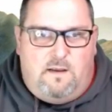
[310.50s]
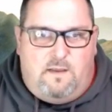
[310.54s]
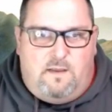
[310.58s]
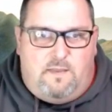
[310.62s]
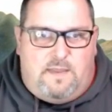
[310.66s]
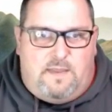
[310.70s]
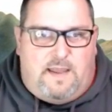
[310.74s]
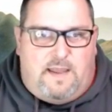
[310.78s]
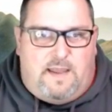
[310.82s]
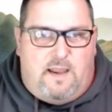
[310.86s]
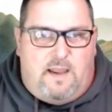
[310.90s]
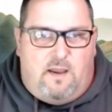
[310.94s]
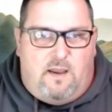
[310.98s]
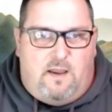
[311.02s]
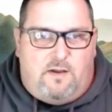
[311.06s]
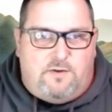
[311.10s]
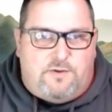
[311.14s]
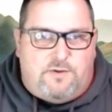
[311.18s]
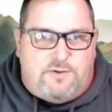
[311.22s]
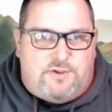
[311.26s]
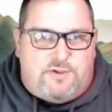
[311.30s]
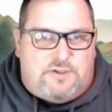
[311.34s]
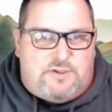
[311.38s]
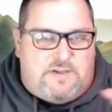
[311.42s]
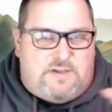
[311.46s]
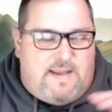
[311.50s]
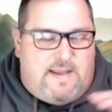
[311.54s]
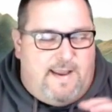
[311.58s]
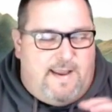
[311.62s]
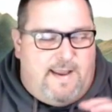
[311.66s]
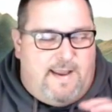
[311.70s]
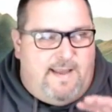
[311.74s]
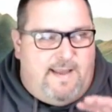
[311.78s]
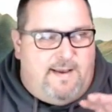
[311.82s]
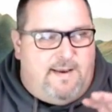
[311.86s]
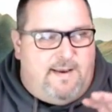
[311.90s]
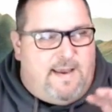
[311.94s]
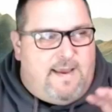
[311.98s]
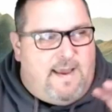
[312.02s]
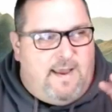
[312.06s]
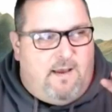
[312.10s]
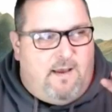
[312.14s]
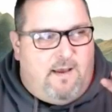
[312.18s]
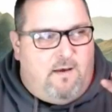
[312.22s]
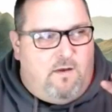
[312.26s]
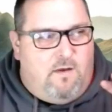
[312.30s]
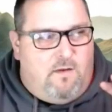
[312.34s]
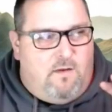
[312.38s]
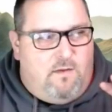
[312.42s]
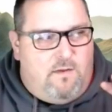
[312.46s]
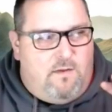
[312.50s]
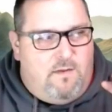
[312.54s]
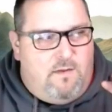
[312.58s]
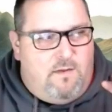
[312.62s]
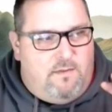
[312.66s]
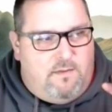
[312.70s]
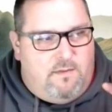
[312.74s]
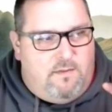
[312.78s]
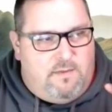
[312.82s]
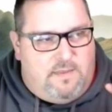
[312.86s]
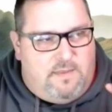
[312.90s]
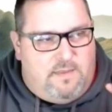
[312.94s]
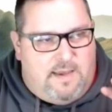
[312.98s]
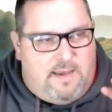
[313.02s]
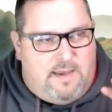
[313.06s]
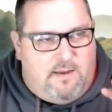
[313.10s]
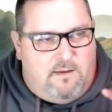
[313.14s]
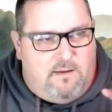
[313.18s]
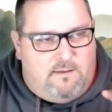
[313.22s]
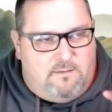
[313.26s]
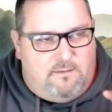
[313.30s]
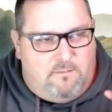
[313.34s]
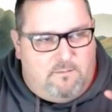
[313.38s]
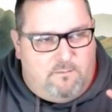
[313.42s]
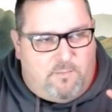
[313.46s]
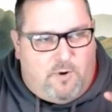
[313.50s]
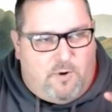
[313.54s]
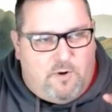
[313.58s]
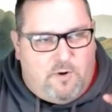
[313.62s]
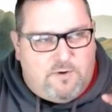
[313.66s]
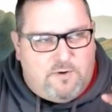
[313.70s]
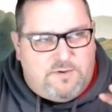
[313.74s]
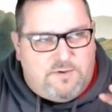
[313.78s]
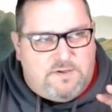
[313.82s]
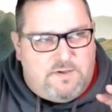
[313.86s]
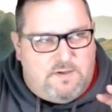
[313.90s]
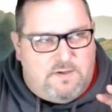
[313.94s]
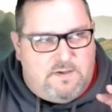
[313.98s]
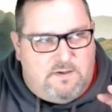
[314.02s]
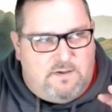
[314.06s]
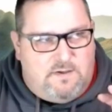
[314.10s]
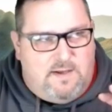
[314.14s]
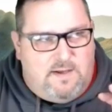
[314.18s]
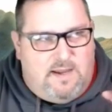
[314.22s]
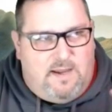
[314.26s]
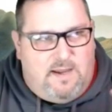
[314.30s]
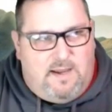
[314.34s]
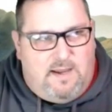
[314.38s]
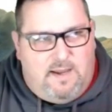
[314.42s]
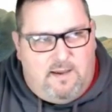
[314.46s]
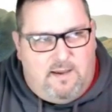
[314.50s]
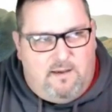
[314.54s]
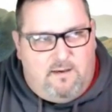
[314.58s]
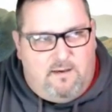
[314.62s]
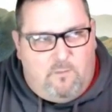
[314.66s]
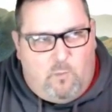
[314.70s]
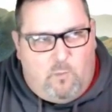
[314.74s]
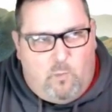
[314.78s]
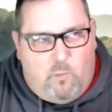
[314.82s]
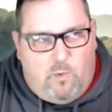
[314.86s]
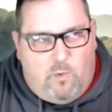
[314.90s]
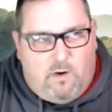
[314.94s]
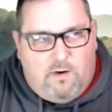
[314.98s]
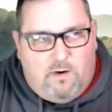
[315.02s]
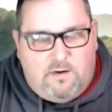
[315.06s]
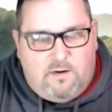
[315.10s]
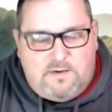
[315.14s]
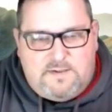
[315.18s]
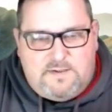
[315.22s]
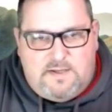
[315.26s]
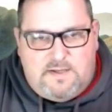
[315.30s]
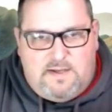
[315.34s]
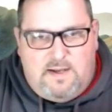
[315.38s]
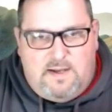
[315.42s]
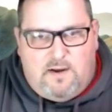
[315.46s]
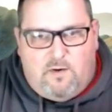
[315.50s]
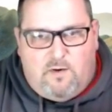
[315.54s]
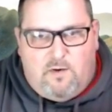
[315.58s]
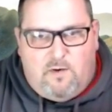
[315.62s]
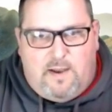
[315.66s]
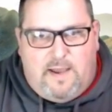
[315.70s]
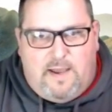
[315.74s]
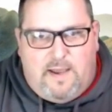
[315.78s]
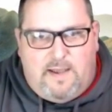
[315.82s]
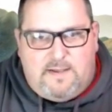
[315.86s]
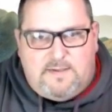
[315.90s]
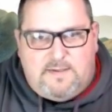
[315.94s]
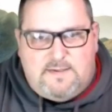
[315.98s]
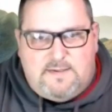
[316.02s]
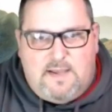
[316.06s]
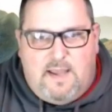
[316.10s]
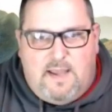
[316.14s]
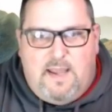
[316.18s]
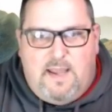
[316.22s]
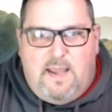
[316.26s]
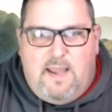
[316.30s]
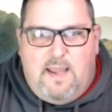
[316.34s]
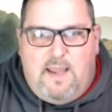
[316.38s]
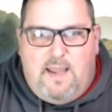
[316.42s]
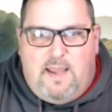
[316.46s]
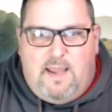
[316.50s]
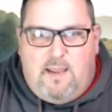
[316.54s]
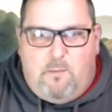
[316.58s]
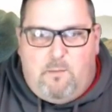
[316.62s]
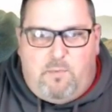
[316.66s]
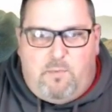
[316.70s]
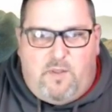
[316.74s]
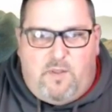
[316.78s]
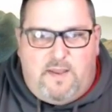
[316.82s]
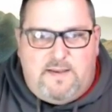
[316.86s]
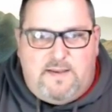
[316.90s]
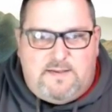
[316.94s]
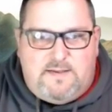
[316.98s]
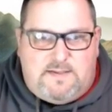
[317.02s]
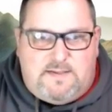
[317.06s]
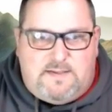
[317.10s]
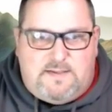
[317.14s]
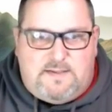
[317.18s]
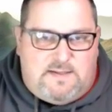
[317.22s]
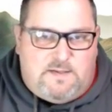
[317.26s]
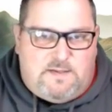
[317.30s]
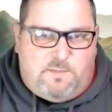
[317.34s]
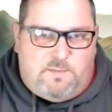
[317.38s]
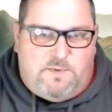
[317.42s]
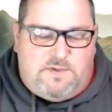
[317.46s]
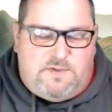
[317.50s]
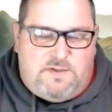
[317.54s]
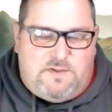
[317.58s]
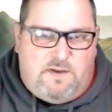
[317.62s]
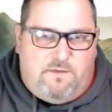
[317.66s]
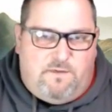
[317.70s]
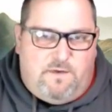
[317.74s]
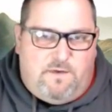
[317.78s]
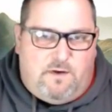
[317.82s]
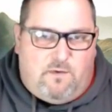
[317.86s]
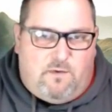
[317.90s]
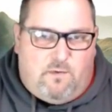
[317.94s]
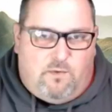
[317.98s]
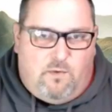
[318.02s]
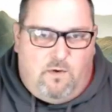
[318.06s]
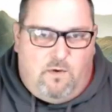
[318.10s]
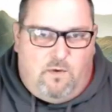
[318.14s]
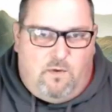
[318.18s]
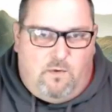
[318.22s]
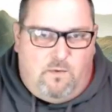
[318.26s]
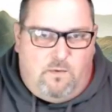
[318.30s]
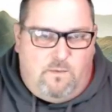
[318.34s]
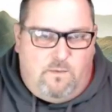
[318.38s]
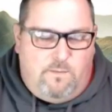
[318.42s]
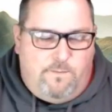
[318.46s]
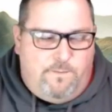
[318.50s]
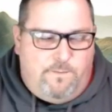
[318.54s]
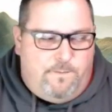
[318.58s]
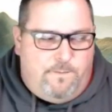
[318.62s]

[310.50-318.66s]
They understand how that person works and interacts and plays a specific role.